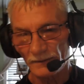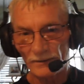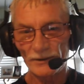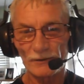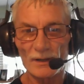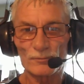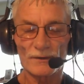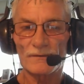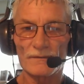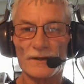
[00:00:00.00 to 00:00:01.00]
you end up
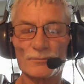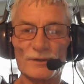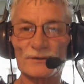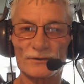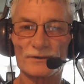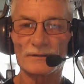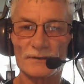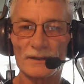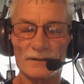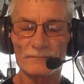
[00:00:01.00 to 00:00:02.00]
with their birth
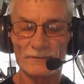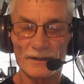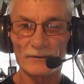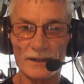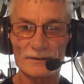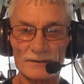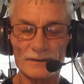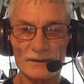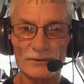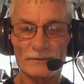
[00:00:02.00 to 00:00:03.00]
certificate, their
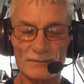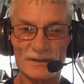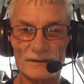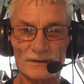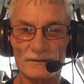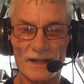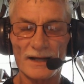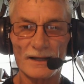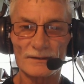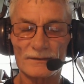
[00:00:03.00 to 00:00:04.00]
entity, and doing business in
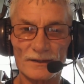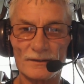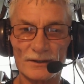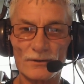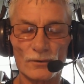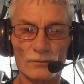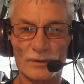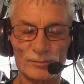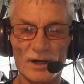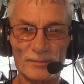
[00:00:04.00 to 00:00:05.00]
that entity, and you don't own the
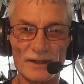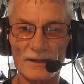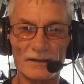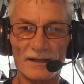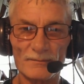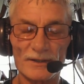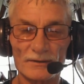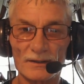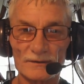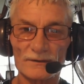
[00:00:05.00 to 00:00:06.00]
property in that name either
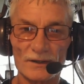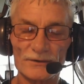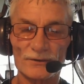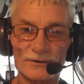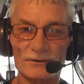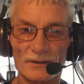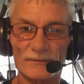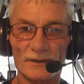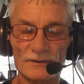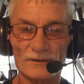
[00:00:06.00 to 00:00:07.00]
because it's not your
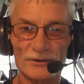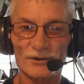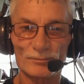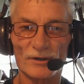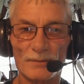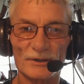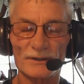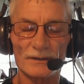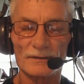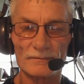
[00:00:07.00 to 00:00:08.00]
certificate, it's not your
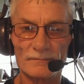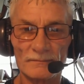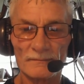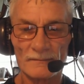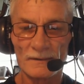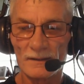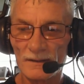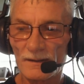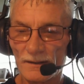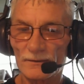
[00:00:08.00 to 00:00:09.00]
property.
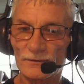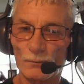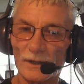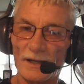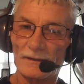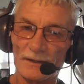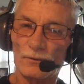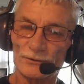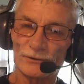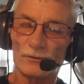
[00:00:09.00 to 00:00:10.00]
So on one hand, they
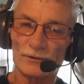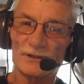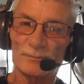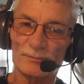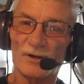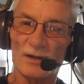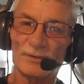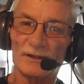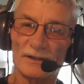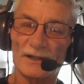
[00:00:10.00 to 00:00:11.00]
hold your ownership of
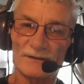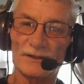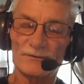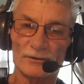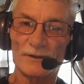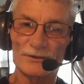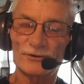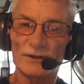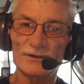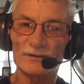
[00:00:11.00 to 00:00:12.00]
property, like I say, through
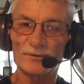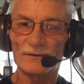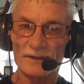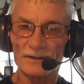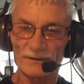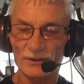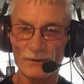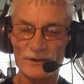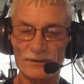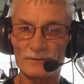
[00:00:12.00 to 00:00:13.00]
registration of birth, they
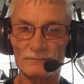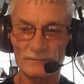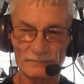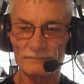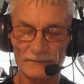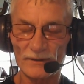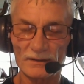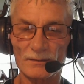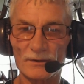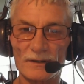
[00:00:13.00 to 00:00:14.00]
sequestered. We've
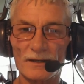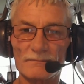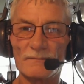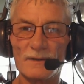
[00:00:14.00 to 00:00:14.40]
talked about that.